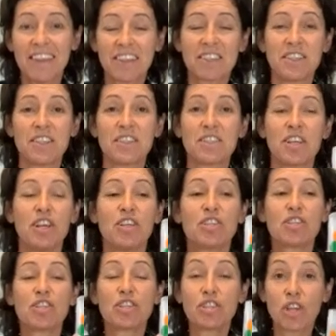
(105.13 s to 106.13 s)
This is
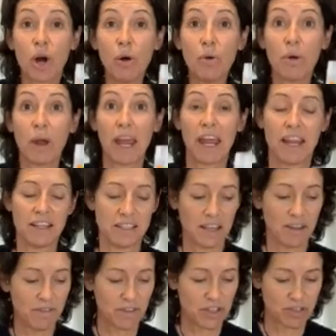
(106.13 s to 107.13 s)
so
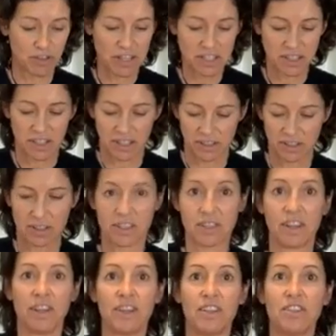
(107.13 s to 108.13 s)
handy for
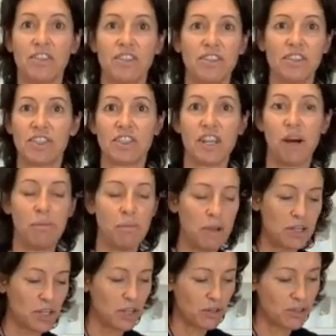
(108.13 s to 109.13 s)
dressings. Tell
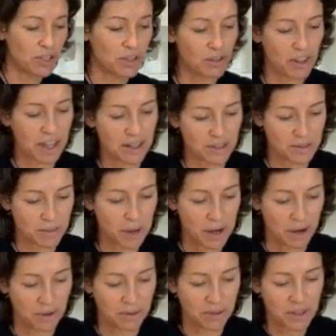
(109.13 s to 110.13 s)
me, do you do that as
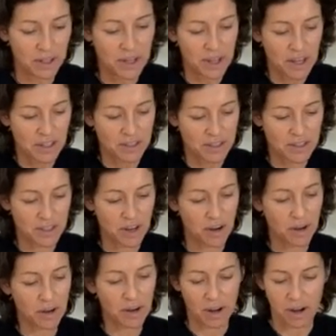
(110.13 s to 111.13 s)
well? So
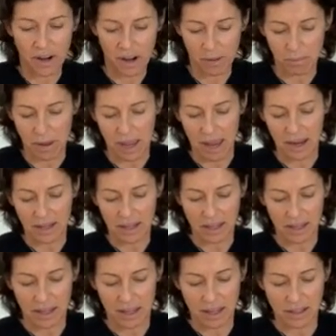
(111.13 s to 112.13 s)
I'm
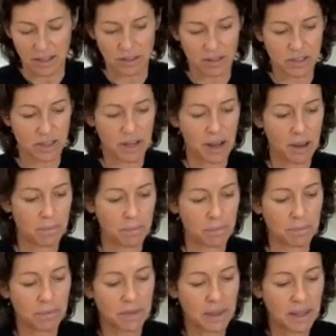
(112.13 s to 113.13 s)
adding in
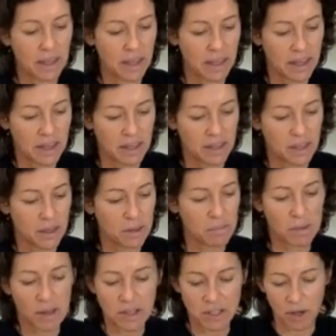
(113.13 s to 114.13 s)
some
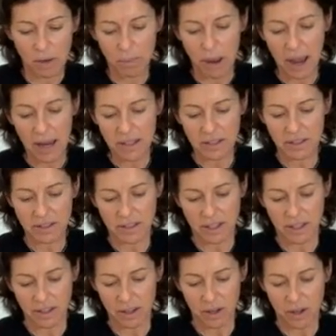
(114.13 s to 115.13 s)
miso
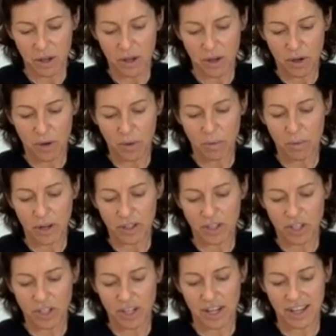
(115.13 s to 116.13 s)
paste,
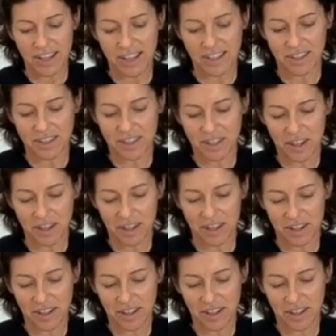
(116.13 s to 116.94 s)
which is